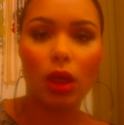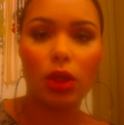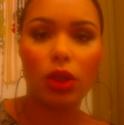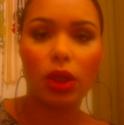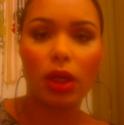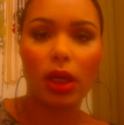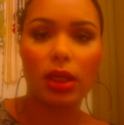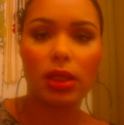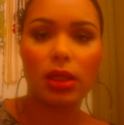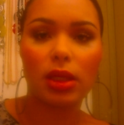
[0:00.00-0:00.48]

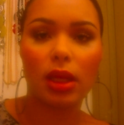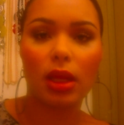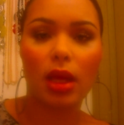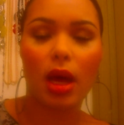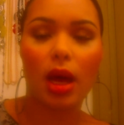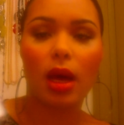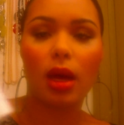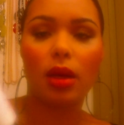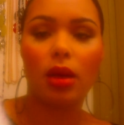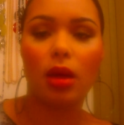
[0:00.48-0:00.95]
Do you guys see
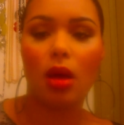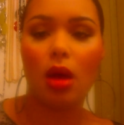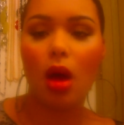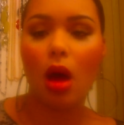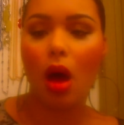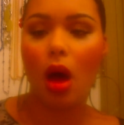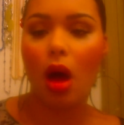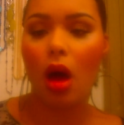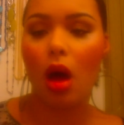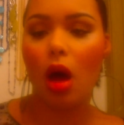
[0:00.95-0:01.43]
that?
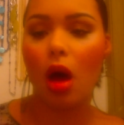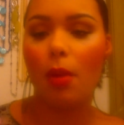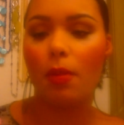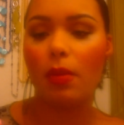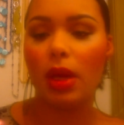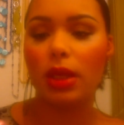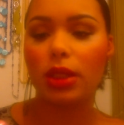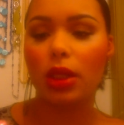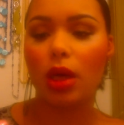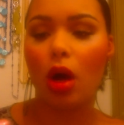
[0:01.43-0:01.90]

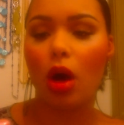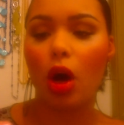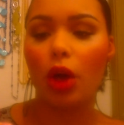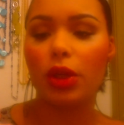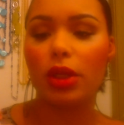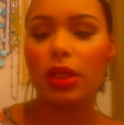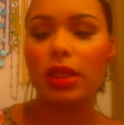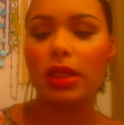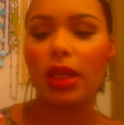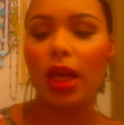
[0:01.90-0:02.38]
It's
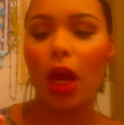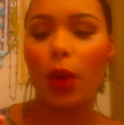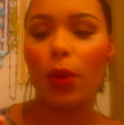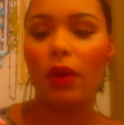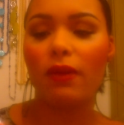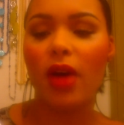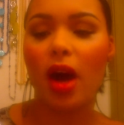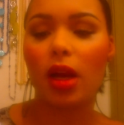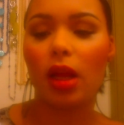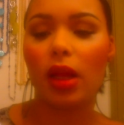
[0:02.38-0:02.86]
called Skin
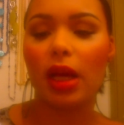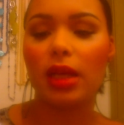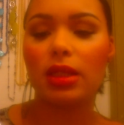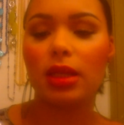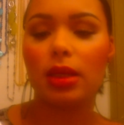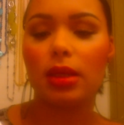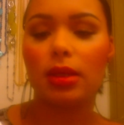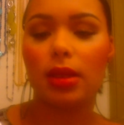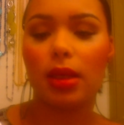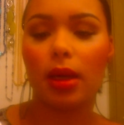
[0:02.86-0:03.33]

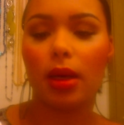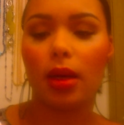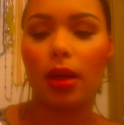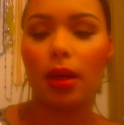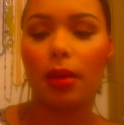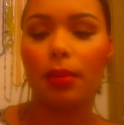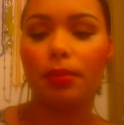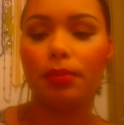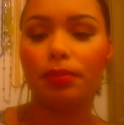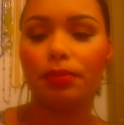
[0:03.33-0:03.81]
Revitalizing
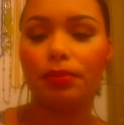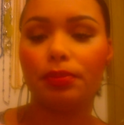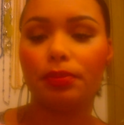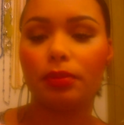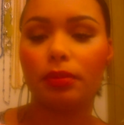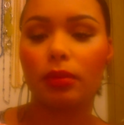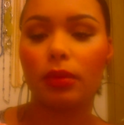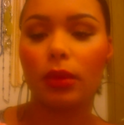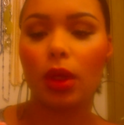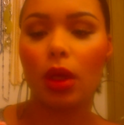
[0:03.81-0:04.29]
Serum,
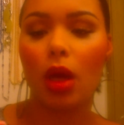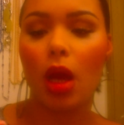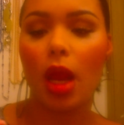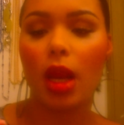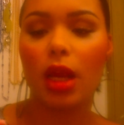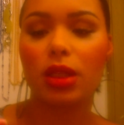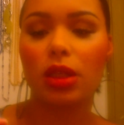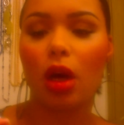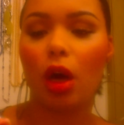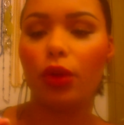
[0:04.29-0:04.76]

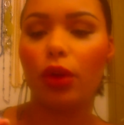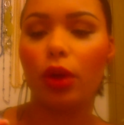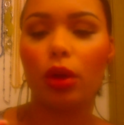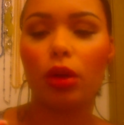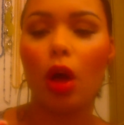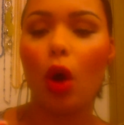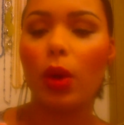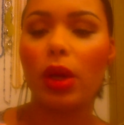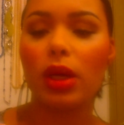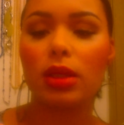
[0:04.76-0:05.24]
and it's called the
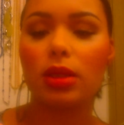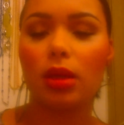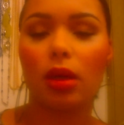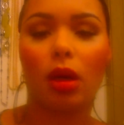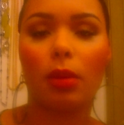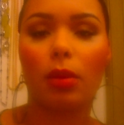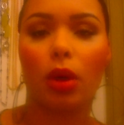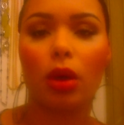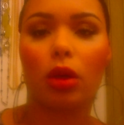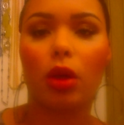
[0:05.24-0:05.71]
Glowing
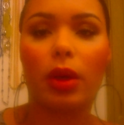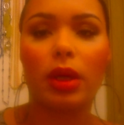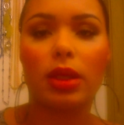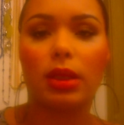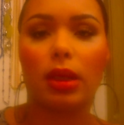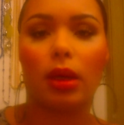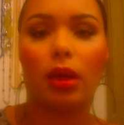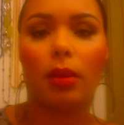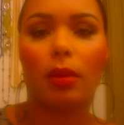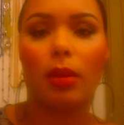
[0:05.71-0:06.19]
Serum or Glowing
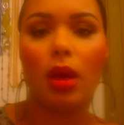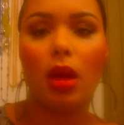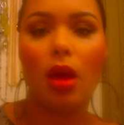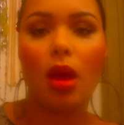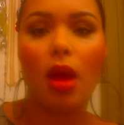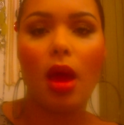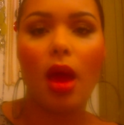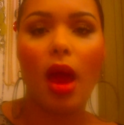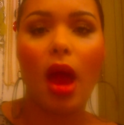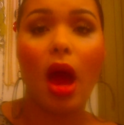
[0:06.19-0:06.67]
Serum.
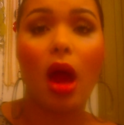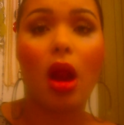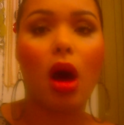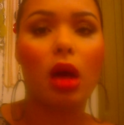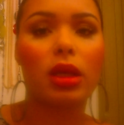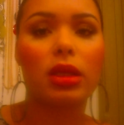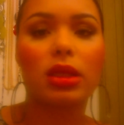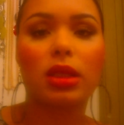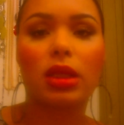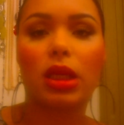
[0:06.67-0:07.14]
And
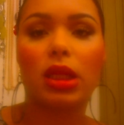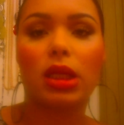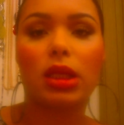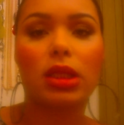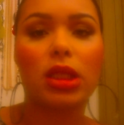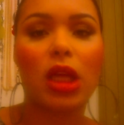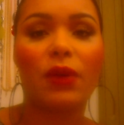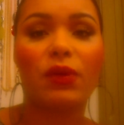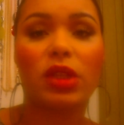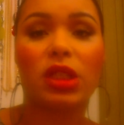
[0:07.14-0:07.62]
honestly,
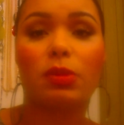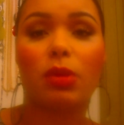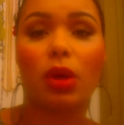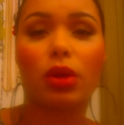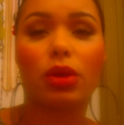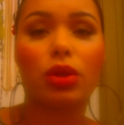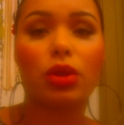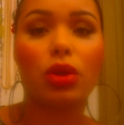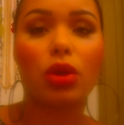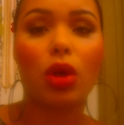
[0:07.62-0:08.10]
this stuff
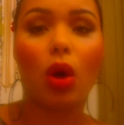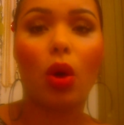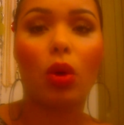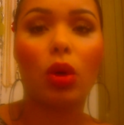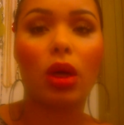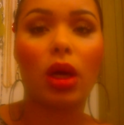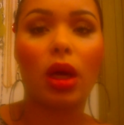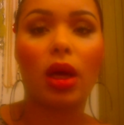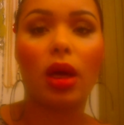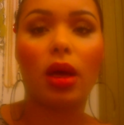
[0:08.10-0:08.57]
smells
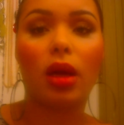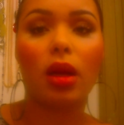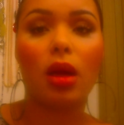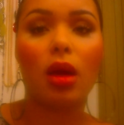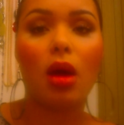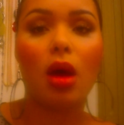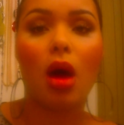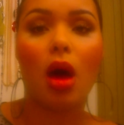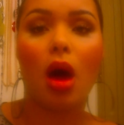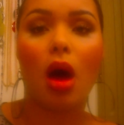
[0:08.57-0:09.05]
so good.
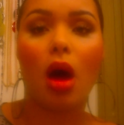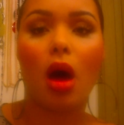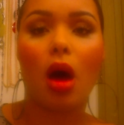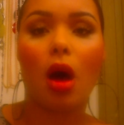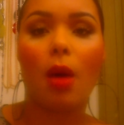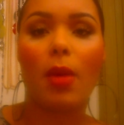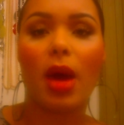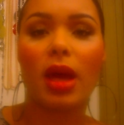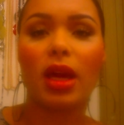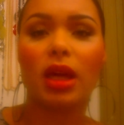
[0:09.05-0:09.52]

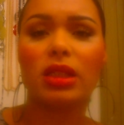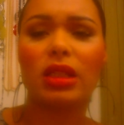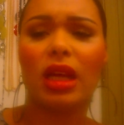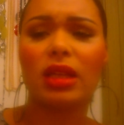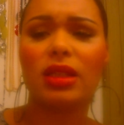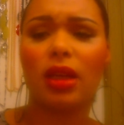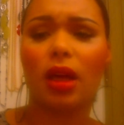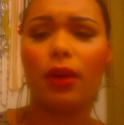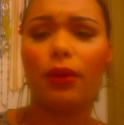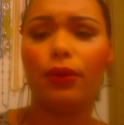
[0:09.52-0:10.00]
I guess it
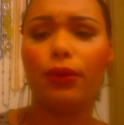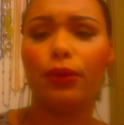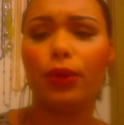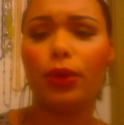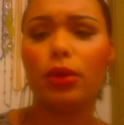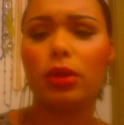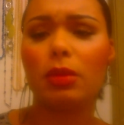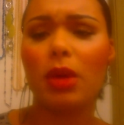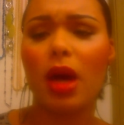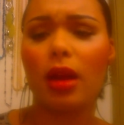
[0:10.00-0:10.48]
has like
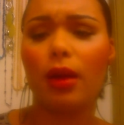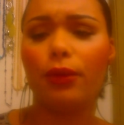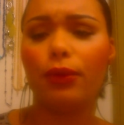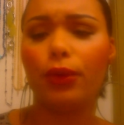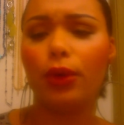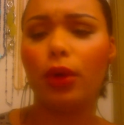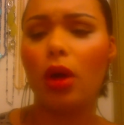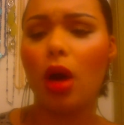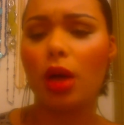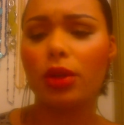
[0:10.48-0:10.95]
some kind of
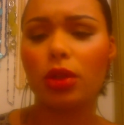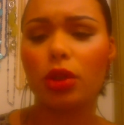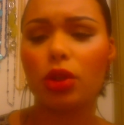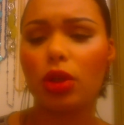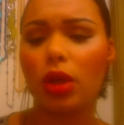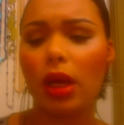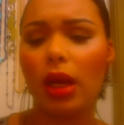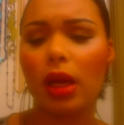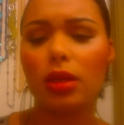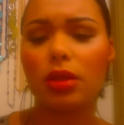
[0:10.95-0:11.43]
fruit
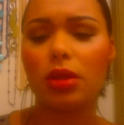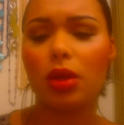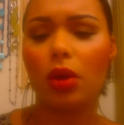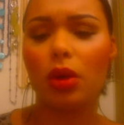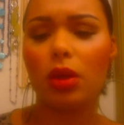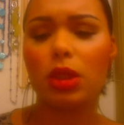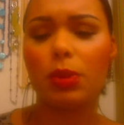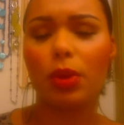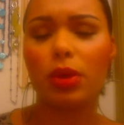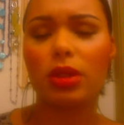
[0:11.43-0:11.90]
concentrate,
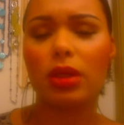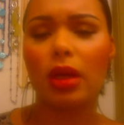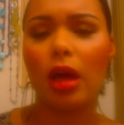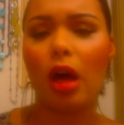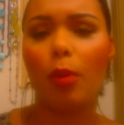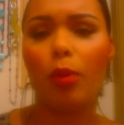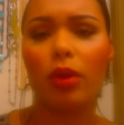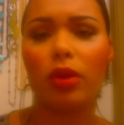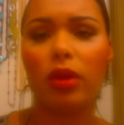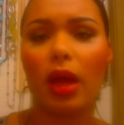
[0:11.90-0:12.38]
so it's supposed to
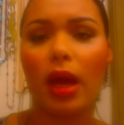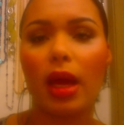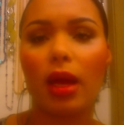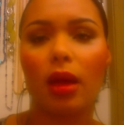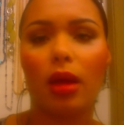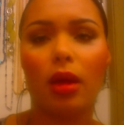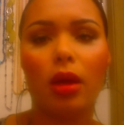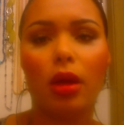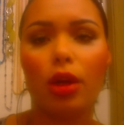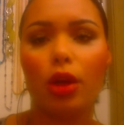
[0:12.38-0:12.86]
help with
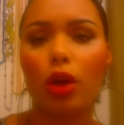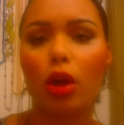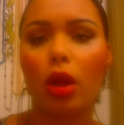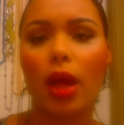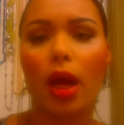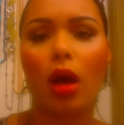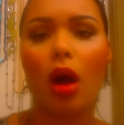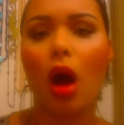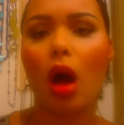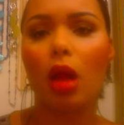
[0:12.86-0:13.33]
like your
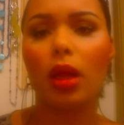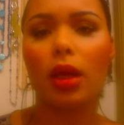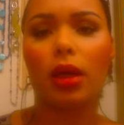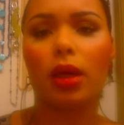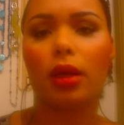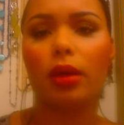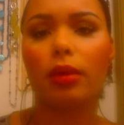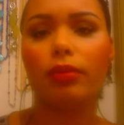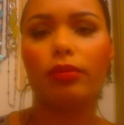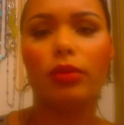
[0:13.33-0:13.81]

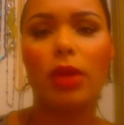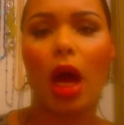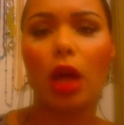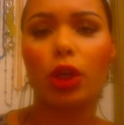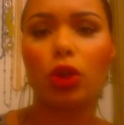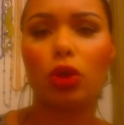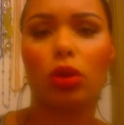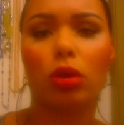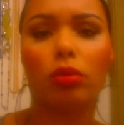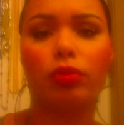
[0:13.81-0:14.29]
glycolic
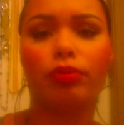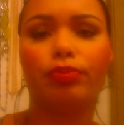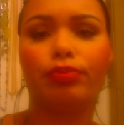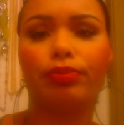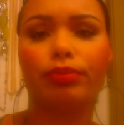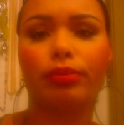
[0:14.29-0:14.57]
natural